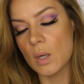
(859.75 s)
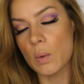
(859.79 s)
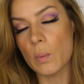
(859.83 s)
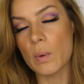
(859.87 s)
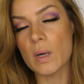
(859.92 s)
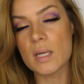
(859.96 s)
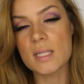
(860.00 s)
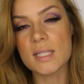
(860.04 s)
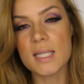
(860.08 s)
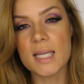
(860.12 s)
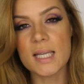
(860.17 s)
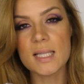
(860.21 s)

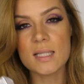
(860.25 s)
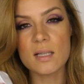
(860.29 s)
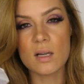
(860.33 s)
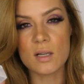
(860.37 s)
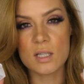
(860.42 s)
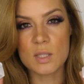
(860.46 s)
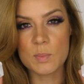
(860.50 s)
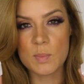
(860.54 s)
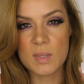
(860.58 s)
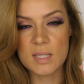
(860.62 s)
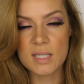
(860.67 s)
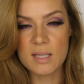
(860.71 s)
Whereas these
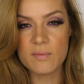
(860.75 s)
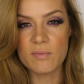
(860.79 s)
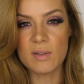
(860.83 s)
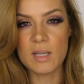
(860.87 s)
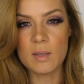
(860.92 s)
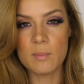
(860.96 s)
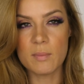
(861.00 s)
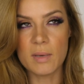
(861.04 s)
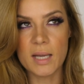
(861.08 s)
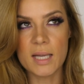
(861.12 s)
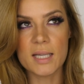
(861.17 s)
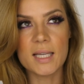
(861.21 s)
are
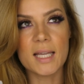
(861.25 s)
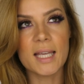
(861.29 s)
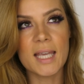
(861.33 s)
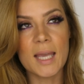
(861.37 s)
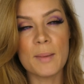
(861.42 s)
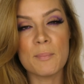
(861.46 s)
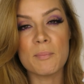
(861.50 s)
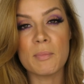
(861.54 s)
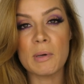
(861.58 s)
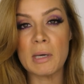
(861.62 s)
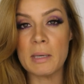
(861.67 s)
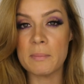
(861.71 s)
specifically made,
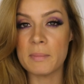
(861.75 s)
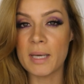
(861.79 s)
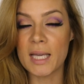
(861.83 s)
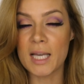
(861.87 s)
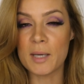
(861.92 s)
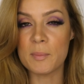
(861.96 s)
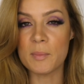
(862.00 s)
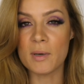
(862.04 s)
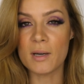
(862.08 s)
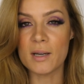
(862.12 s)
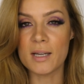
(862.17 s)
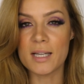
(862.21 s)
again, by a
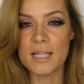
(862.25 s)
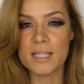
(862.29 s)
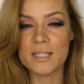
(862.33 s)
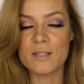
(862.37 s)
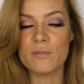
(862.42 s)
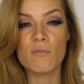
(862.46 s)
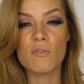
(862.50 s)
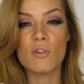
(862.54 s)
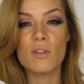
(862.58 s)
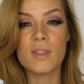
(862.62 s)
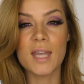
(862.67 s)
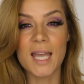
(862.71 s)
makeup artist
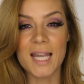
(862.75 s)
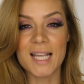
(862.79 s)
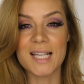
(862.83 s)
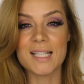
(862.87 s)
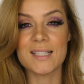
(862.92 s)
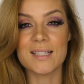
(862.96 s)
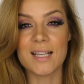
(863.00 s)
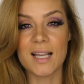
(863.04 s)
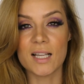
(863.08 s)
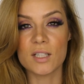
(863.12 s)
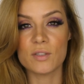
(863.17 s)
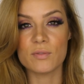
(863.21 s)
for that
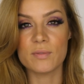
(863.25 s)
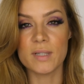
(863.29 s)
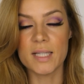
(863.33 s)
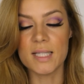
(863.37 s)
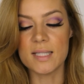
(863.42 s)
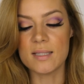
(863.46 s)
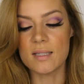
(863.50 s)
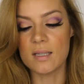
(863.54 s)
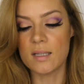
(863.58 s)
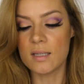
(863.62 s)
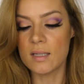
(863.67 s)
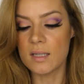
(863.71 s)
exact
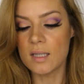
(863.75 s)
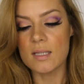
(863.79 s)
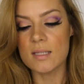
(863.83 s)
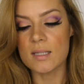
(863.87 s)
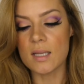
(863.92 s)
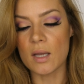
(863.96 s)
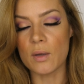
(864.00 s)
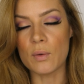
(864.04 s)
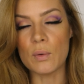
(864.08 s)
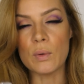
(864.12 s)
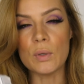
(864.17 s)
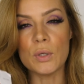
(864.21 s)
reason.
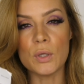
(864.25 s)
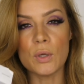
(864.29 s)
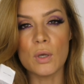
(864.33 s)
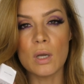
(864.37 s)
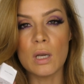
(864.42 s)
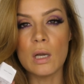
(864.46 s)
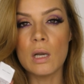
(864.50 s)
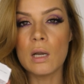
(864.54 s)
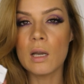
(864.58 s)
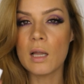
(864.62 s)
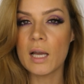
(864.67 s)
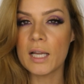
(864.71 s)
So you
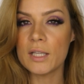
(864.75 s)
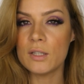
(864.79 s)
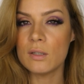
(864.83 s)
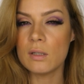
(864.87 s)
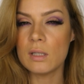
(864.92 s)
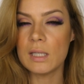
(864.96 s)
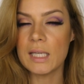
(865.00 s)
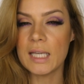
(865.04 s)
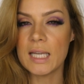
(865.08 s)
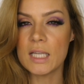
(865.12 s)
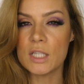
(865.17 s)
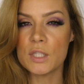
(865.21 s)
can line
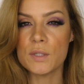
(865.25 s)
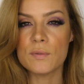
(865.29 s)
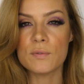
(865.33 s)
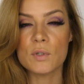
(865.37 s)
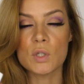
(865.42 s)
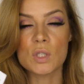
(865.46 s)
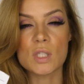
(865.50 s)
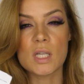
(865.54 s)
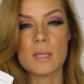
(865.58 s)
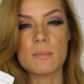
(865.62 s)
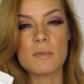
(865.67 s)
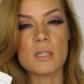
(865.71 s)
your lid, you've
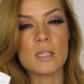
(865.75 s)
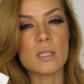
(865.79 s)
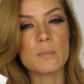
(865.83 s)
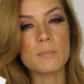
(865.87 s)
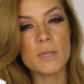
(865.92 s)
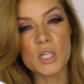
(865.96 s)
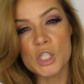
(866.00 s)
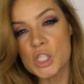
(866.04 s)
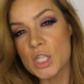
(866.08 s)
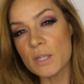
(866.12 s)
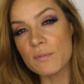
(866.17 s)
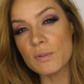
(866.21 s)
got time to
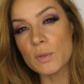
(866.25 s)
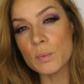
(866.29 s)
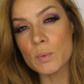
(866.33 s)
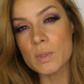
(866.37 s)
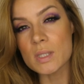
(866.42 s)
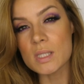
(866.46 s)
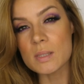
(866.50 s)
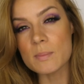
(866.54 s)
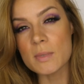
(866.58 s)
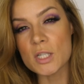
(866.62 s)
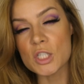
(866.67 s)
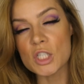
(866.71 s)
smudge it if you
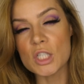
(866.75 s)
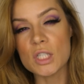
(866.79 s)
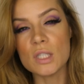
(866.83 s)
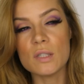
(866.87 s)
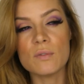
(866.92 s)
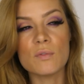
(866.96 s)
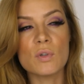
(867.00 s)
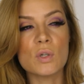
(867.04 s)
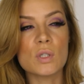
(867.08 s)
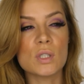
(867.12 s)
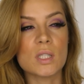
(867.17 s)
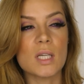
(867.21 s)
want to smudge it,
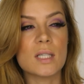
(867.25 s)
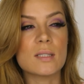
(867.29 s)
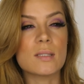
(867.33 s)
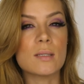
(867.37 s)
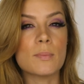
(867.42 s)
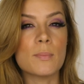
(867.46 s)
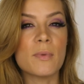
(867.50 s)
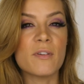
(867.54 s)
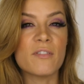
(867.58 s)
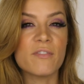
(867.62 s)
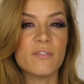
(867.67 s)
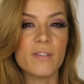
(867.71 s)
you've got time to
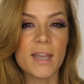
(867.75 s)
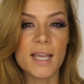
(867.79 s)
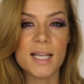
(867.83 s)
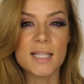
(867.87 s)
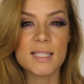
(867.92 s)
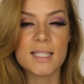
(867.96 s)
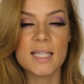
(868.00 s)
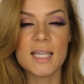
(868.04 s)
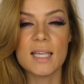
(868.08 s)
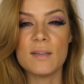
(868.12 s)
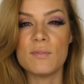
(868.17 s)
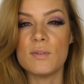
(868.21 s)

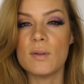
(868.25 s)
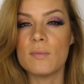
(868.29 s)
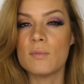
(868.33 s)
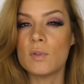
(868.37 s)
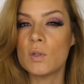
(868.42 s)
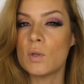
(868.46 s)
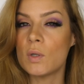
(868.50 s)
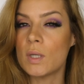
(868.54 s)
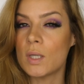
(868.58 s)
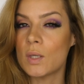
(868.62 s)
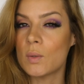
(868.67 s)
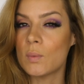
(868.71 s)
perfect it if you
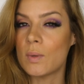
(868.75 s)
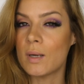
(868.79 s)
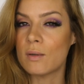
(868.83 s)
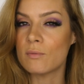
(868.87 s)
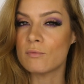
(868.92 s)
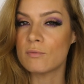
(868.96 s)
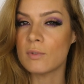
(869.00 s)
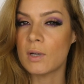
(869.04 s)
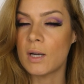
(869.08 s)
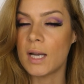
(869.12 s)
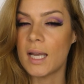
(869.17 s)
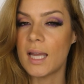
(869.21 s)
haven't got it quite
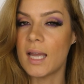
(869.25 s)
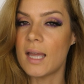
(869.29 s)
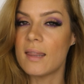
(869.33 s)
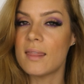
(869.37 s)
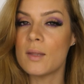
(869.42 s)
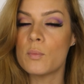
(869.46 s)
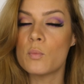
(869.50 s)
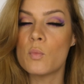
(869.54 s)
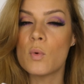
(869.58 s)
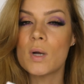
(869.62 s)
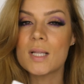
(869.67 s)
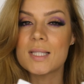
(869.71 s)
right, and
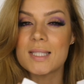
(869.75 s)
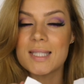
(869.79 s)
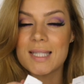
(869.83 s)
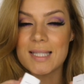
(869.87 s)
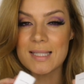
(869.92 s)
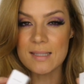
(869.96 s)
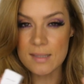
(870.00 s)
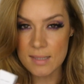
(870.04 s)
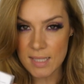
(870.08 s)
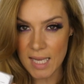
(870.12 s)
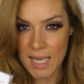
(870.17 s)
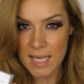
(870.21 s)
then once it
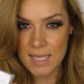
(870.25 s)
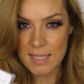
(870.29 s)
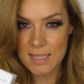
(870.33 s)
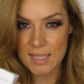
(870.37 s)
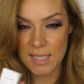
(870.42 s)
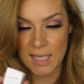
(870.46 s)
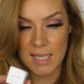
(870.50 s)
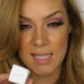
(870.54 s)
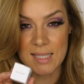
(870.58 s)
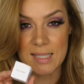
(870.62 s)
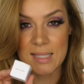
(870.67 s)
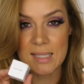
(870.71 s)
sets,
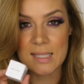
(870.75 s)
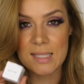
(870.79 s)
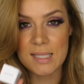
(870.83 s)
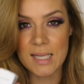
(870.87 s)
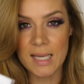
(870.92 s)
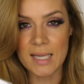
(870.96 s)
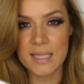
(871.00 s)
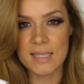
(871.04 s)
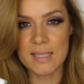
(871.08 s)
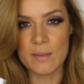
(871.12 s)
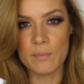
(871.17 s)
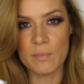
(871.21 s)
it
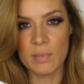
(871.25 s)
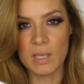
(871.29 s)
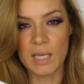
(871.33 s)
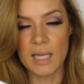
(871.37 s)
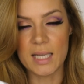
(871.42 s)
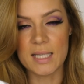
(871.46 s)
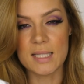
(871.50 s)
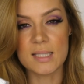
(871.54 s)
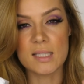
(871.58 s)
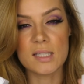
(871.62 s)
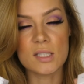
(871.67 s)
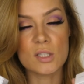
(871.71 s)
stays in
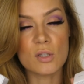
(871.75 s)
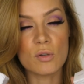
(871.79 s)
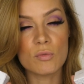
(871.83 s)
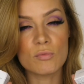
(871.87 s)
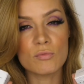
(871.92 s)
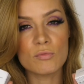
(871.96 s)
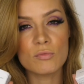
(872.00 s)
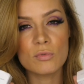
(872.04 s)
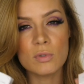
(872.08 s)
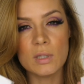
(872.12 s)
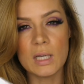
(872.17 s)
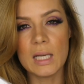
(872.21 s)
place. It's got
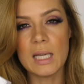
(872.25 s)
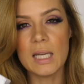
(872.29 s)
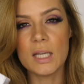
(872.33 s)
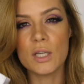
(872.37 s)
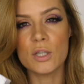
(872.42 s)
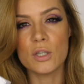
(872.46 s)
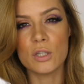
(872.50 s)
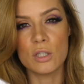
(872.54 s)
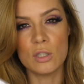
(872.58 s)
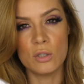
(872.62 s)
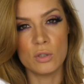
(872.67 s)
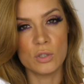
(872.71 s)
really
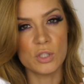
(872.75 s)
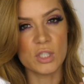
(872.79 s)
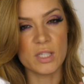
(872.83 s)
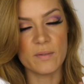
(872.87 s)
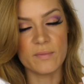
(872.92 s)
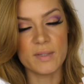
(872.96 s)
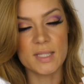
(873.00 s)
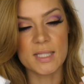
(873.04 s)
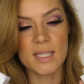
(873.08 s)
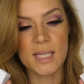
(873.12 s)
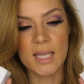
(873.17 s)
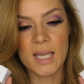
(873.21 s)
good
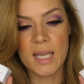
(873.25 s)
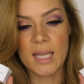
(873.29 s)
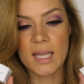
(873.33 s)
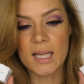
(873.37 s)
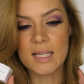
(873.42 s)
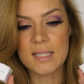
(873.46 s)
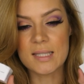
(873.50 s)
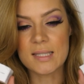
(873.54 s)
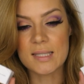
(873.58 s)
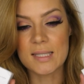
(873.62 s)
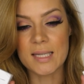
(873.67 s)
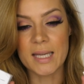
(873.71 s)
longevity
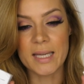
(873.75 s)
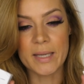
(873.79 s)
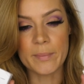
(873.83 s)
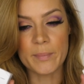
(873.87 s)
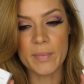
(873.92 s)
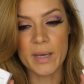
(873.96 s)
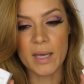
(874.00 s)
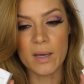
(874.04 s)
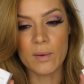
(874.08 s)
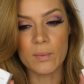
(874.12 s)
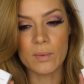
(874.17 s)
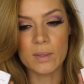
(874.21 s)
and staying
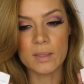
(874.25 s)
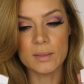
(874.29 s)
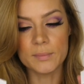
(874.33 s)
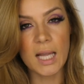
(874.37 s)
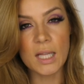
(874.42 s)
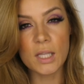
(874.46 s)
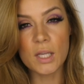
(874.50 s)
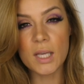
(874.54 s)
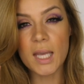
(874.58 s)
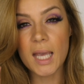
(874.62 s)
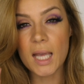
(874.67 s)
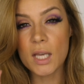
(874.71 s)
power.
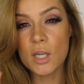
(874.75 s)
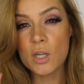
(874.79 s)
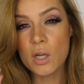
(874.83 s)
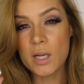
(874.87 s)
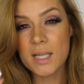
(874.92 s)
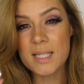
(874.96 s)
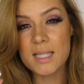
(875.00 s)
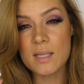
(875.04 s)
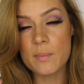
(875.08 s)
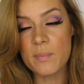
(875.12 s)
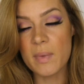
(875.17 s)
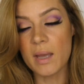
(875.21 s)
And you get a
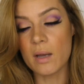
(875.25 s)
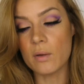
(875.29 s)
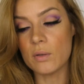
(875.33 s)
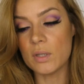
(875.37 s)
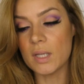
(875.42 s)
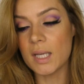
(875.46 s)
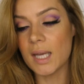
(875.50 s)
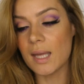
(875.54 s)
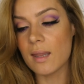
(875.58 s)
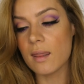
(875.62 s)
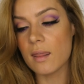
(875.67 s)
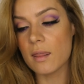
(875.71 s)
nice amount.
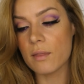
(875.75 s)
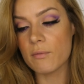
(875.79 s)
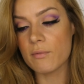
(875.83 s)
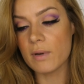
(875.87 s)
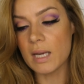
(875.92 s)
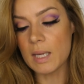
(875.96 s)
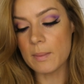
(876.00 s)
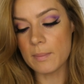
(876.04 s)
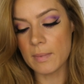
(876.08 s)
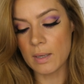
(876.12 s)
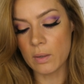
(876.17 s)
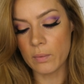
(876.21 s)
You get
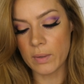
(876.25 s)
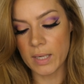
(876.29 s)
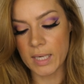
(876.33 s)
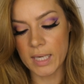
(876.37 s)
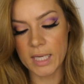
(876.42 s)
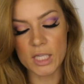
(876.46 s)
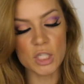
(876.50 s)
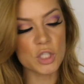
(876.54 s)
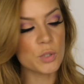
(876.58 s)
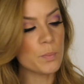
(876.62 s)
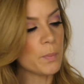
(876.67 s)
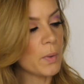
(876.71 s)
3 mil in
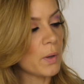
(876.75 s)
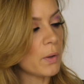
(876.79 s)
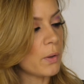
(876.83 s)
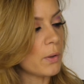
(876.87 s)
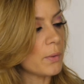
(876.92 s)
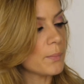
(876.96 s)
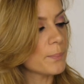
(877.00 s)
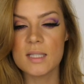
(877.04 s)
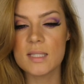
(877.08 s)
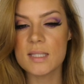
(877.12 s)
each pot.